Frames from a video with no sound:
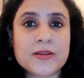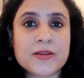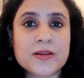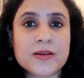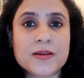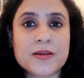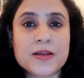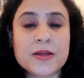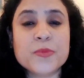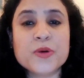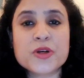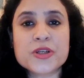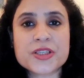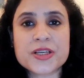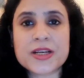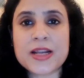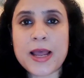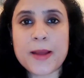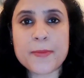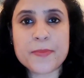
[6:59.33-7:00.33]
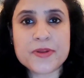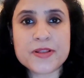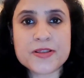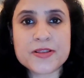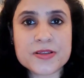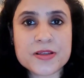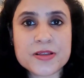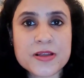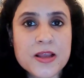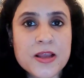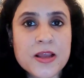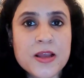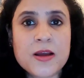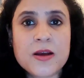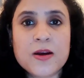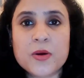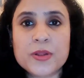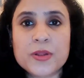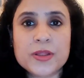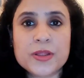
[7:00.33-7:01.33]
the immersion happens
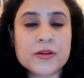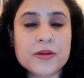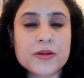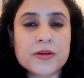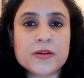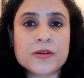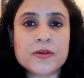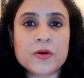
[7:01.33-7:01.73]
on